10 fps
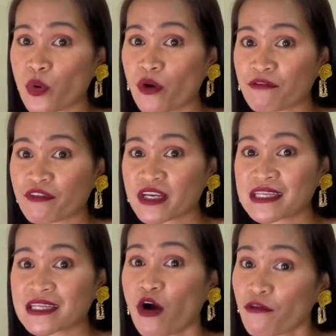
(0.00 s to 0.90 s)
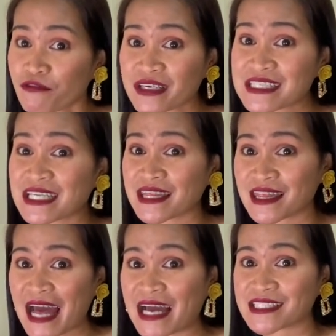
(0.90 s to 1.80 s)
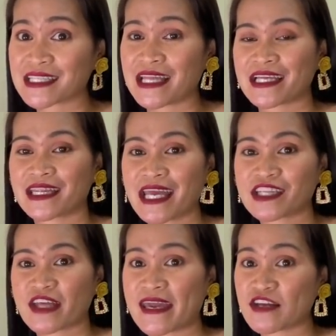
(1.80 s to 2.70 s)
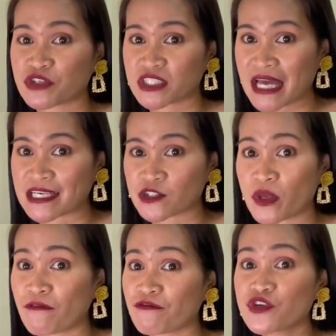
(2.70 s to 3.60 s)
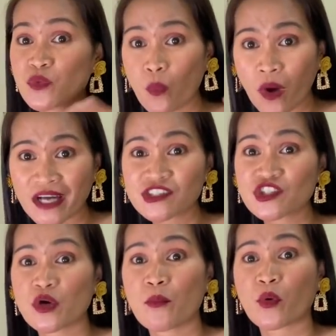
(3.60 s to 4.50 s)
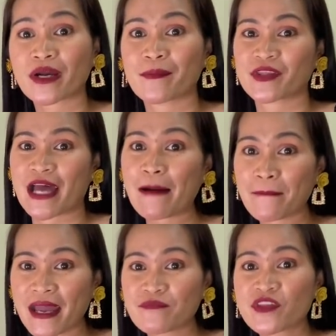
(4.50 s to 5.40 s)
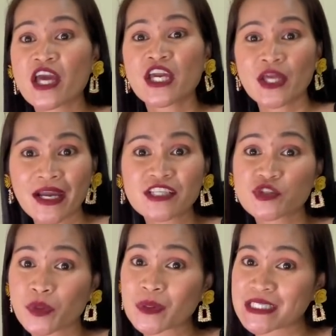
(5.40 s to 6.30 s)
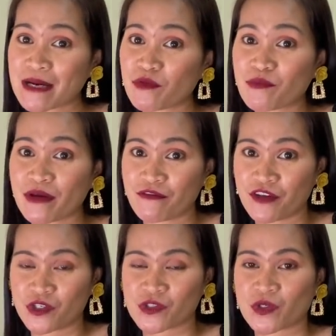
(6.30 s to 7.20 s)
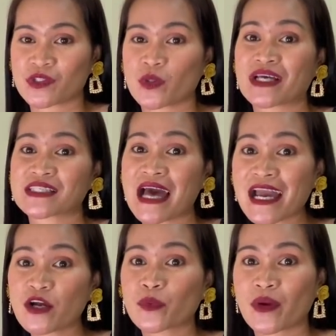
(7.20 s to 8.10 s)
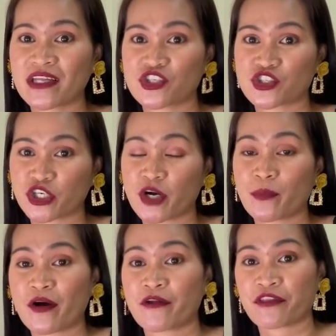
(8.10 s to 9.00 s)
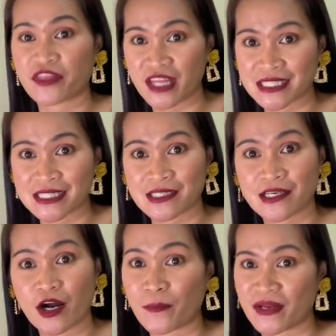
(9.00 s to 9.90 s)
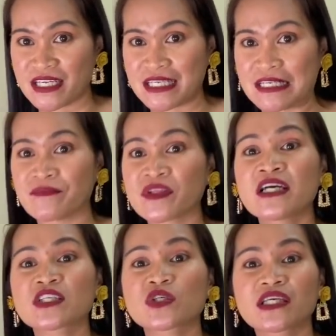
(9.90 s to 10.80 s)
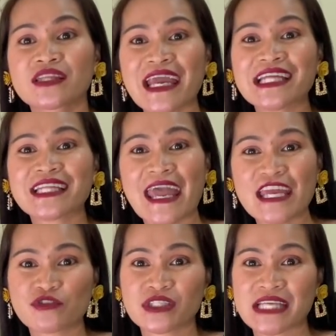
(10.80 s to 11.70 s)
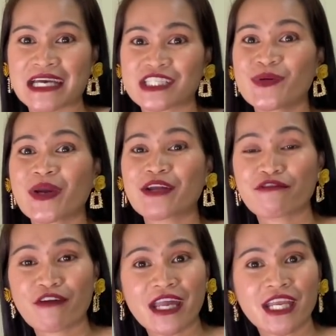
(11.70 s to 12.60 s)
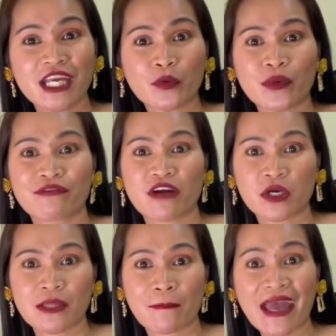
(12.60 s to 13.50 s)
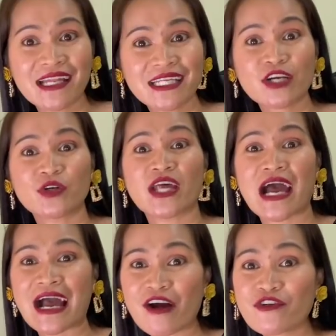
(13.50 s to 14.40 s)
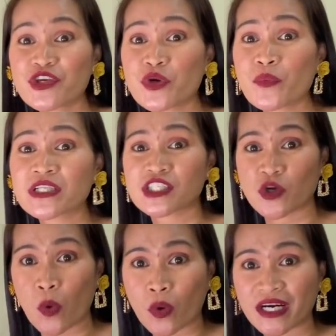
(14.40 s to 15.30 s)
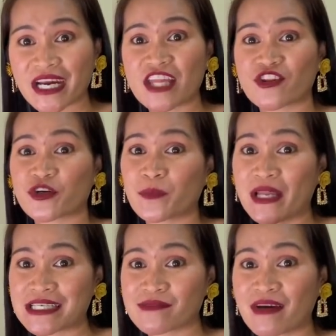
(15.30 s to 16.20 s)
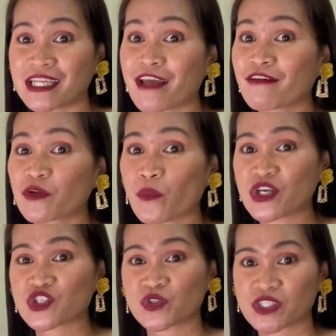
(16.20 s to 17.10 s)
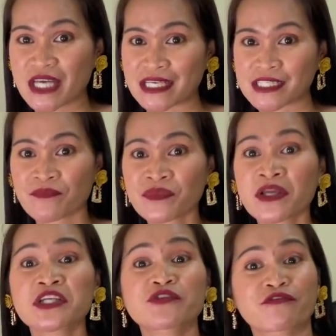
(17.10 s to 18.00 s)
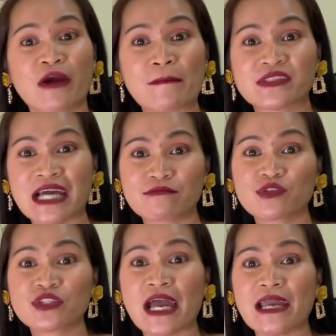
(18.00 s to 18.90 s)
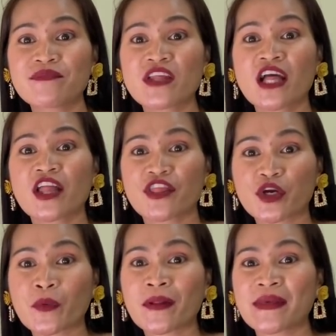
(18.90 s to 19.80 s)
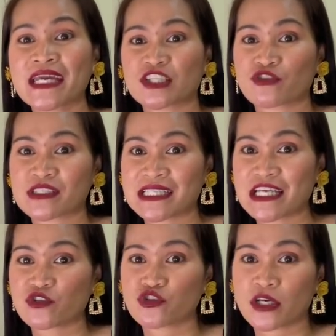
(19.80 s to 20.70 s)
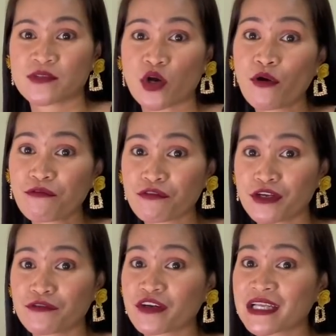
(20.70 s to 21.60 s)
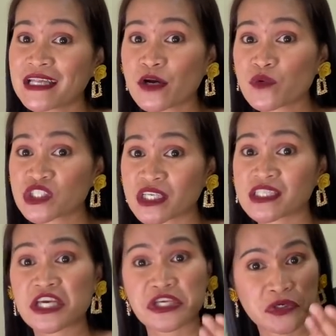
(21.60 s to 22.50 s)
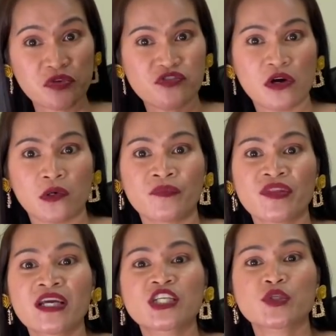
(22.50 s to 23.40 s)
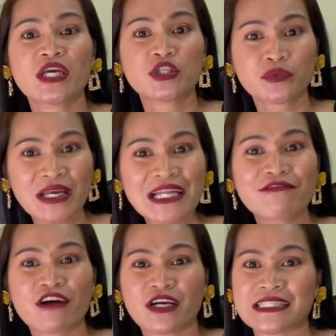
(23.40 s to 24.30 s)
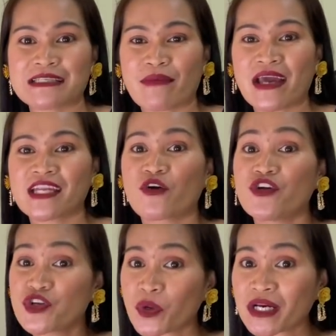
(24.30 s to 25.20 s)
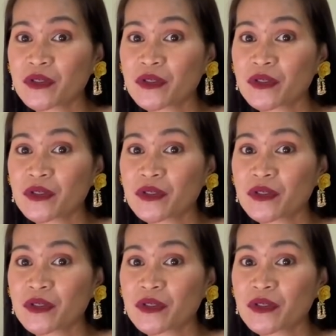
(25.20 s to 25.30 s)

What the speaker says: offers the tasks like data entry tasks. So if you want to know more about Appen, you can scroll some of my videos also as I already share about this company. So the data entry tasks you can find here will vary depending on how you will score in their placement evaluation test. So from time to time, there will be a translation jobs offered for the languages you know. So it really varies depending on your